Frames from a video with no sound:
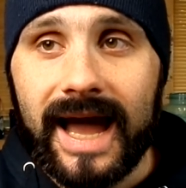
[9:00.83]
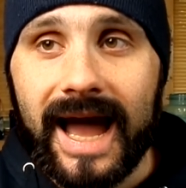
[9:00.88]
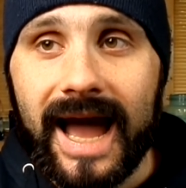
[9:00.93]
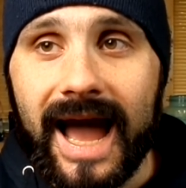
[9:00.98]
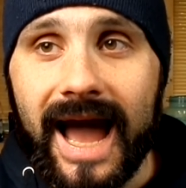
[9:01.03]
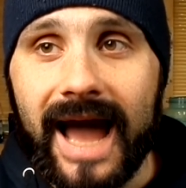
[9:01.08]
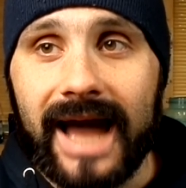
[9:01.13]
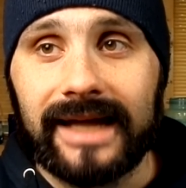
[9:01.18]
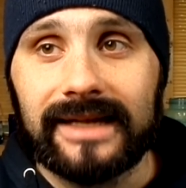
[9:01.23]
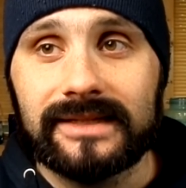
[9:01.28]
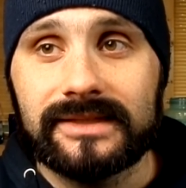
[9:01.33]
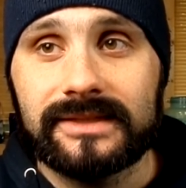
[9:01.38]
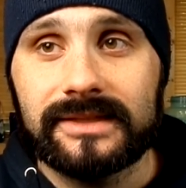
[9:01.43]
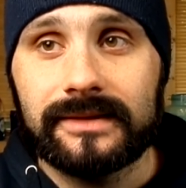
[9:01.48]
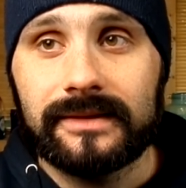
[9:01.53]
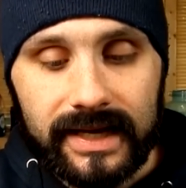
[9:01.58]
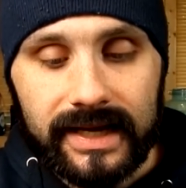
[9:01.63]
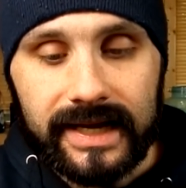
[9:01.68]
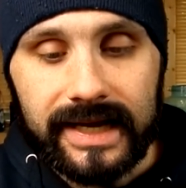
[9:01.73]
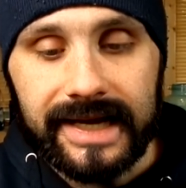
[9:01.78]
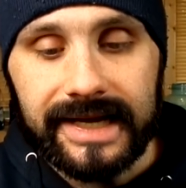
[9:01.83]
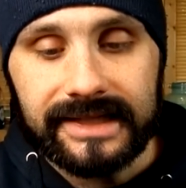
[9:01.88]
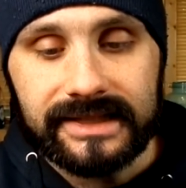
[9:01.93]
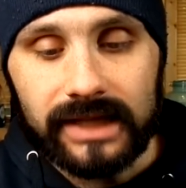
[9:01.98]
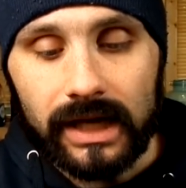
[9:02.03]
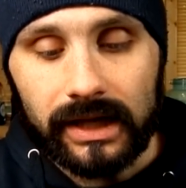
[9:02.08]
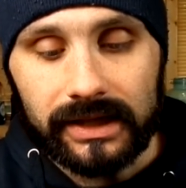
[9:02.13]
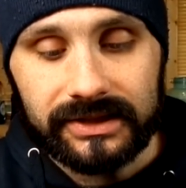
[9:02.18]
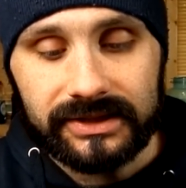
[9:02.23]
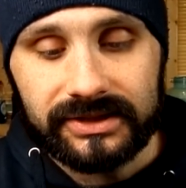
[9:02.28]
and he
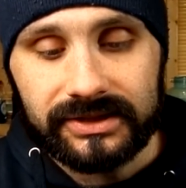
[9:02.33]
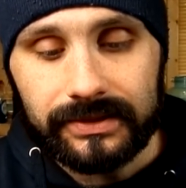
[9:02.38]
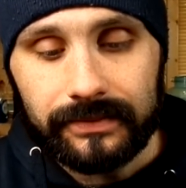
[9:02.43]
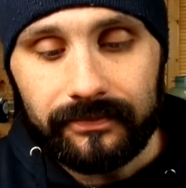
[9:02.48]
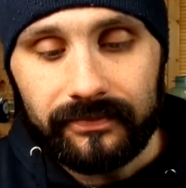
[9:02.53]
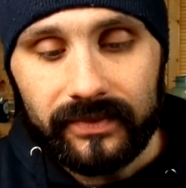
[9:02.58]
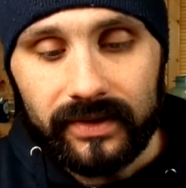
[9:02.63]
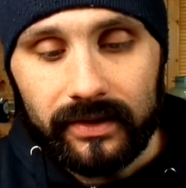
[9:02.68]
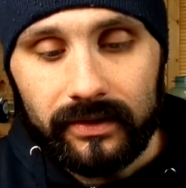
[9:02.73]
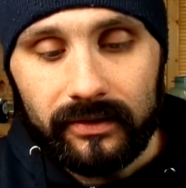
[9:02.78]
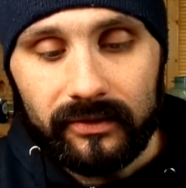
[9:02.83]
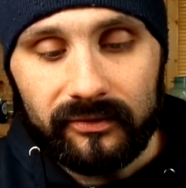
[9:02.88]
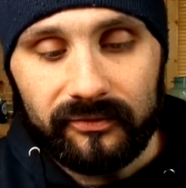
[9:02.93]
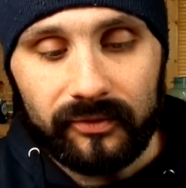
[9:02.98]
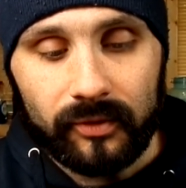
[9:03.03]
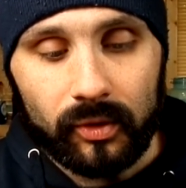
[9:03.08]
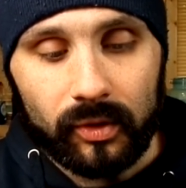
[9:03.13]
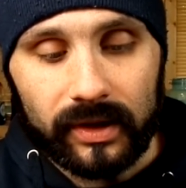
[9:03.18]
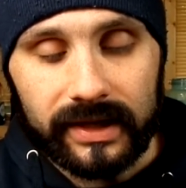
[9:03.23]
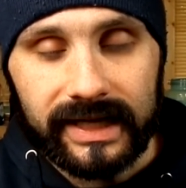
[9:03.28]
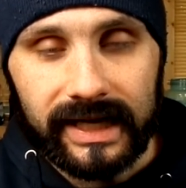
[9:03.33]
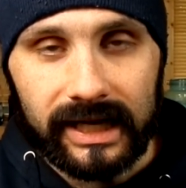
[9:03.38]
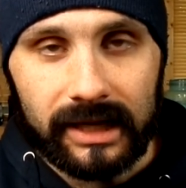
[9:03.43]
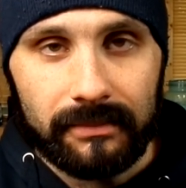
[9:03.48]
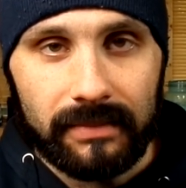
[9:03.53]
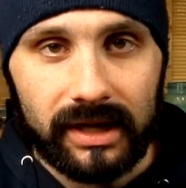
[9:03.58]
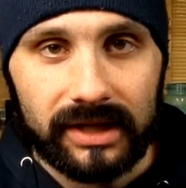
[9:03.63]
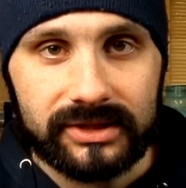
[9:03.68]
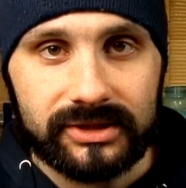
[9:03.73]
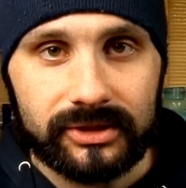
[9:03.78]
does for Callum
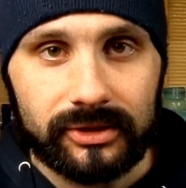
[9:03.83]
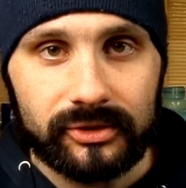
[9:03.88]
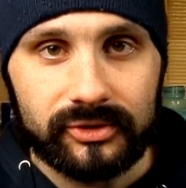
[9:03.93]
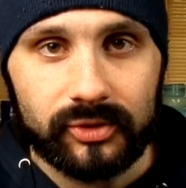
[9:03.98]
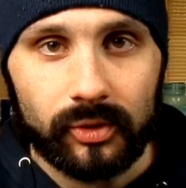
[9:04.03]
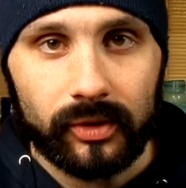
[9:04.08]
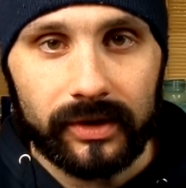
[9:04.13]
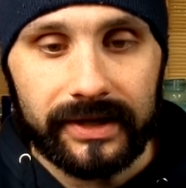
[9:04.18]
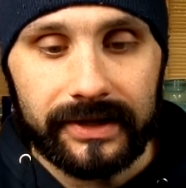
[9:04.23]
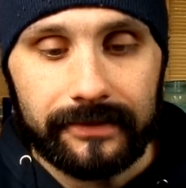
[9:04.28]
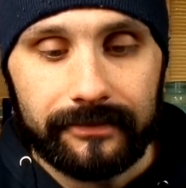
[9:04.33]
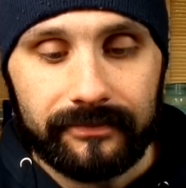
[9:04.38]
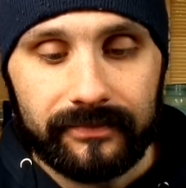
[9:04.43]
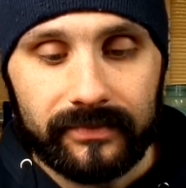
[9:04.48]
Hudson-Odoi